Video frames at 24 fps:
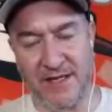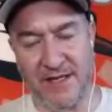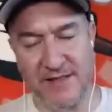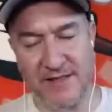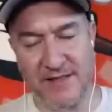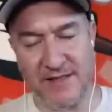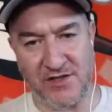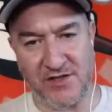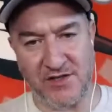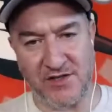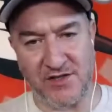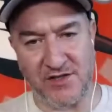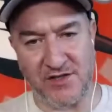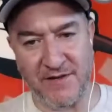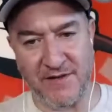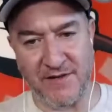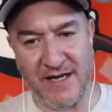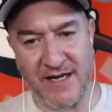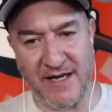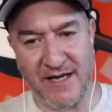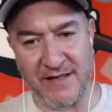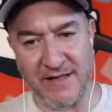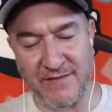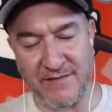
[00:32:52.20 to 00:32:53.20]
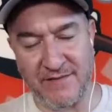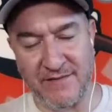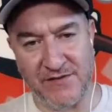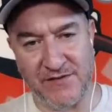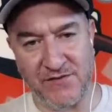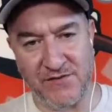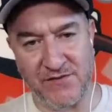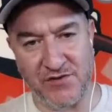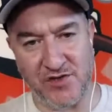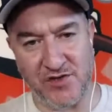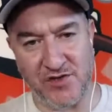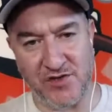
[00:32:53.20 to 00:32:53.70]
job of that. That's for
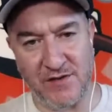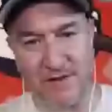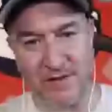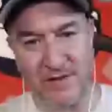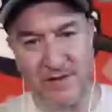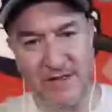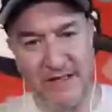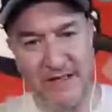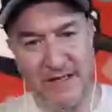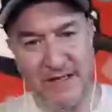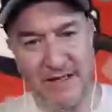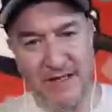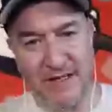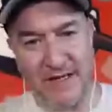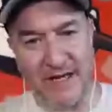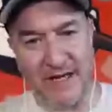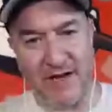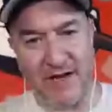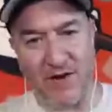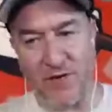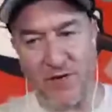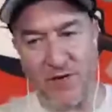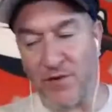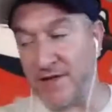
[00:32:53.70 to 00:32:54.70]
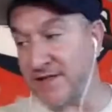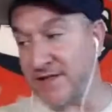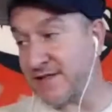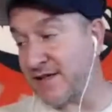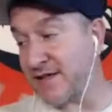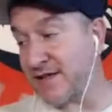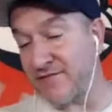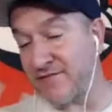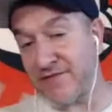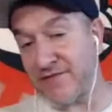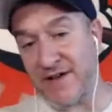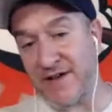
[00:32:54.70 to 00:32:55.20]
sure. I always have
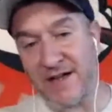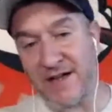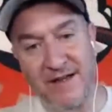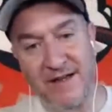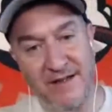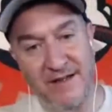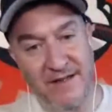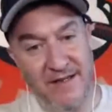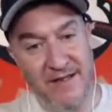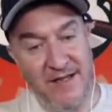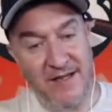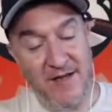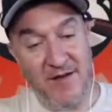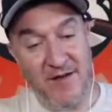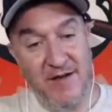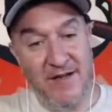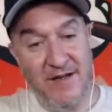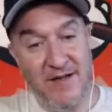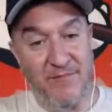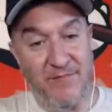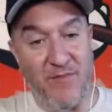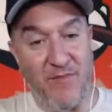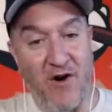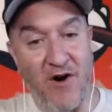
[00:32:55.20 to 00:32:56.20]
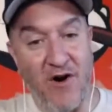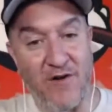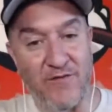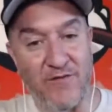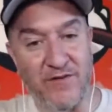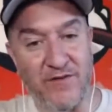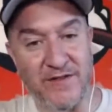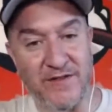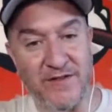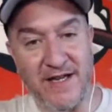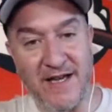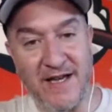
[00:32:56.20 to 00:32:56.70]
uh, marveled
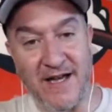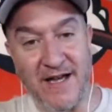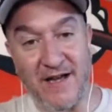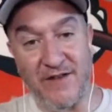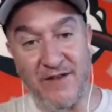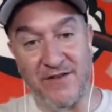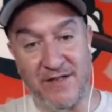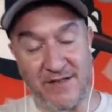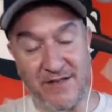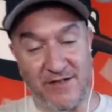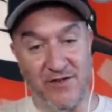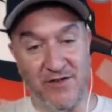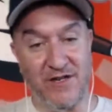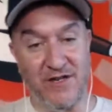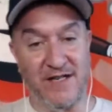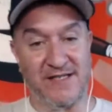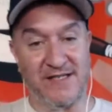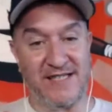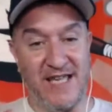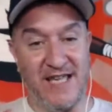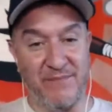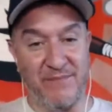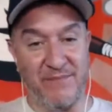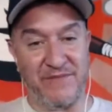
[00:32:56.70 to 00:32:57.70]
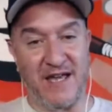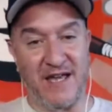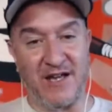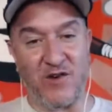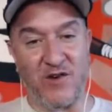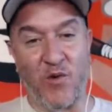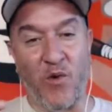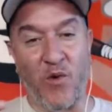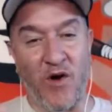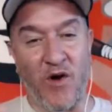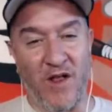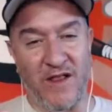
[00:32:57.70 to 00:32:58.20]
at how the, you guys keep that
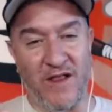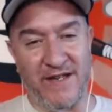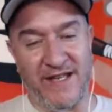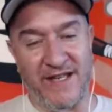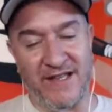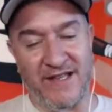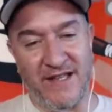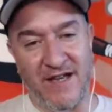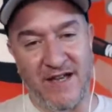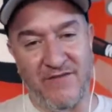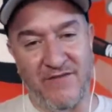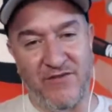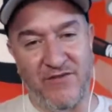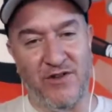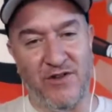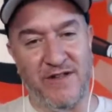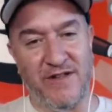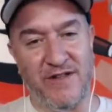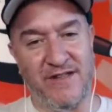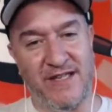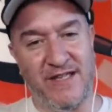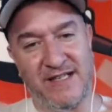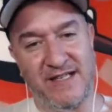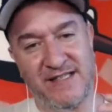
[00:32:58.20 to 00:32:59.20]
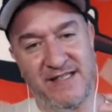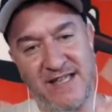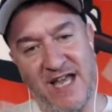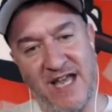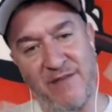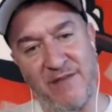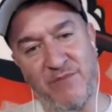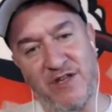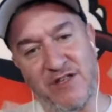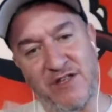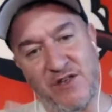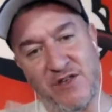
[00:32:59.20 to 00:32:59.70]
quality level and the excitement. And
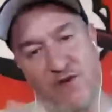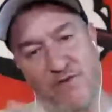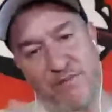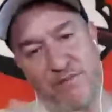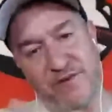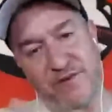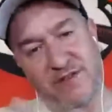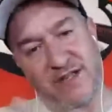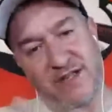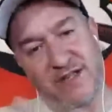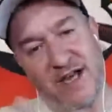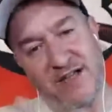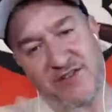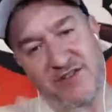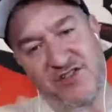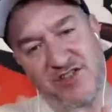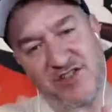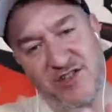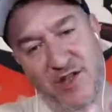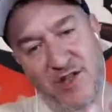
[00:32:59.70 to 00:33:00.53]
you've gone slow